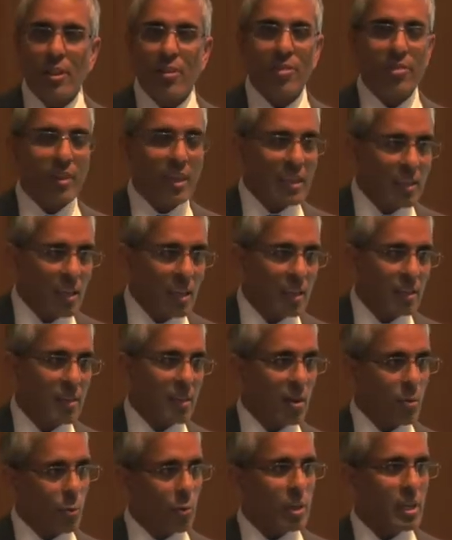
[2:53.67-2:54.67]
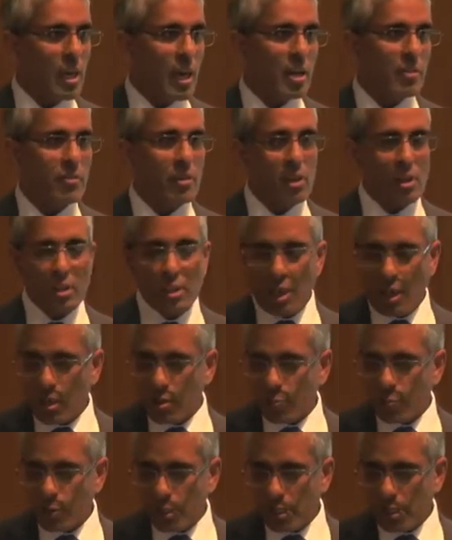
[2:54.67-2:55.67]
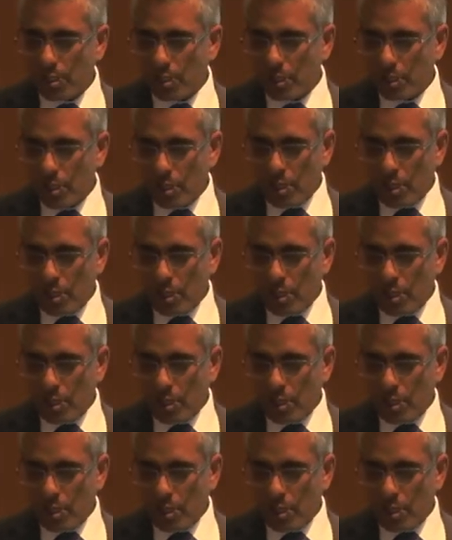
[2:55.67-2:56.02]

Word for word: thinking that we have on our campus,